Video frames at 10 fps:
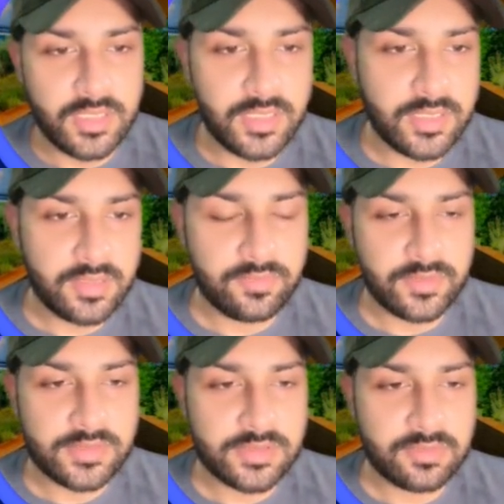
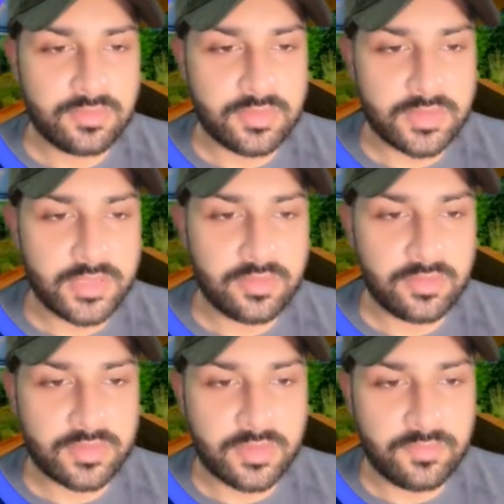And once you click
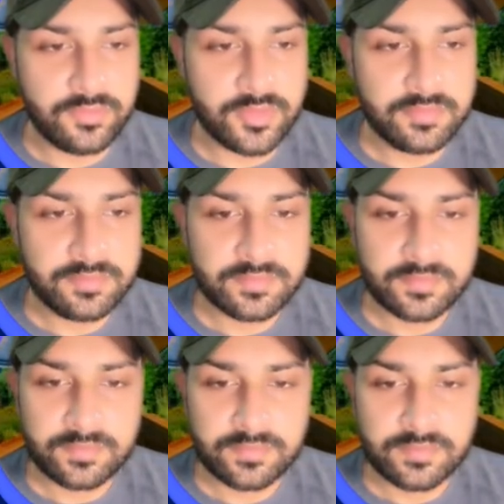on confirm,
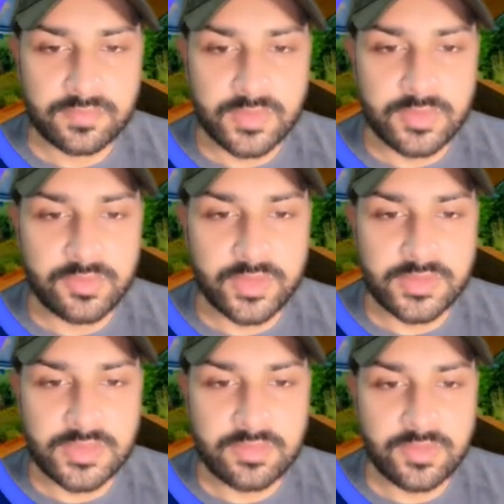you
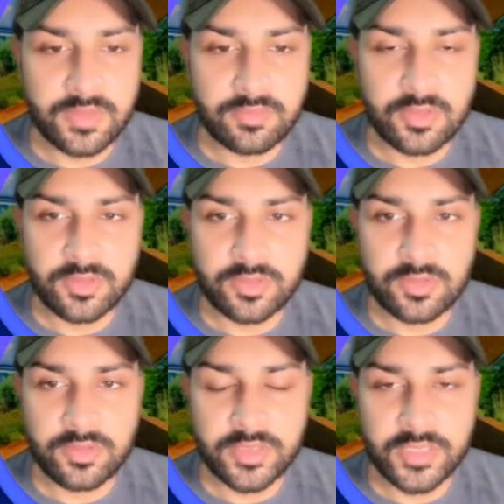can see we have got the
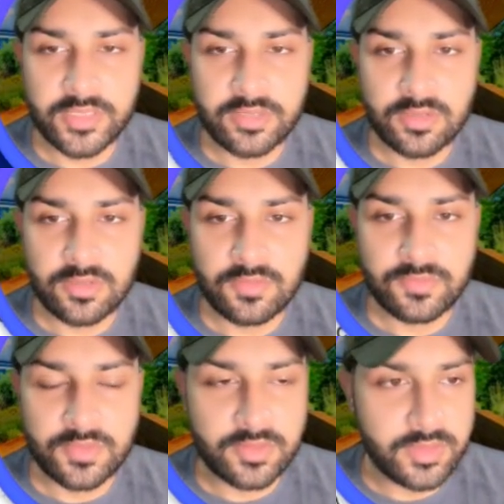content
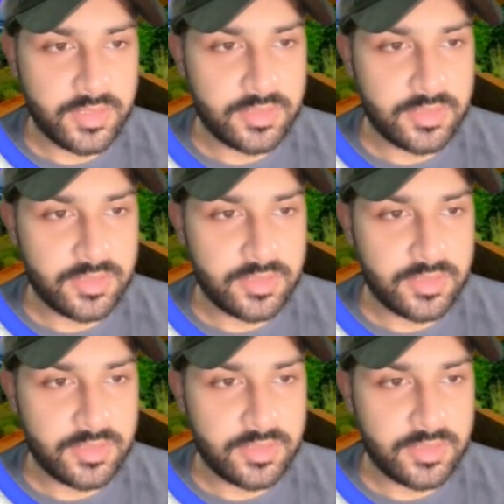of the